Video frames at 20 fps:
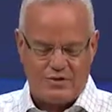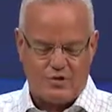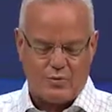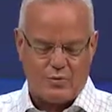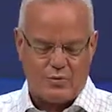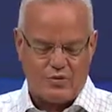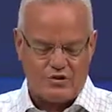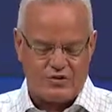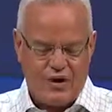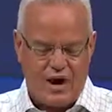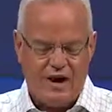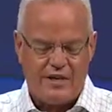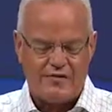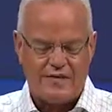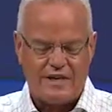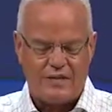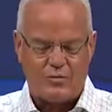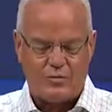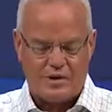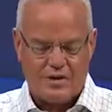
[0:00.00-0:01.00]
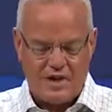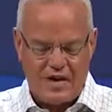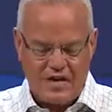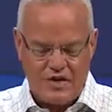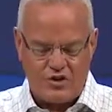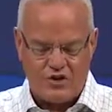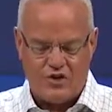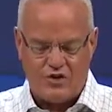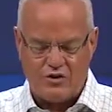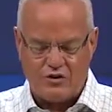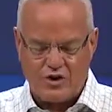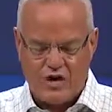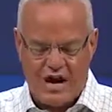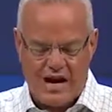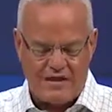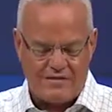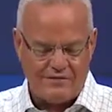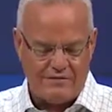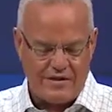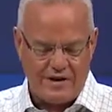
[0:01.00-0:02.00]
to resolving relational
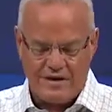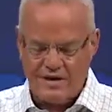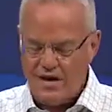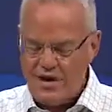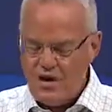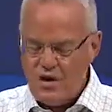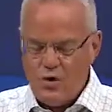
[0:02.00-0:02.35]
conflict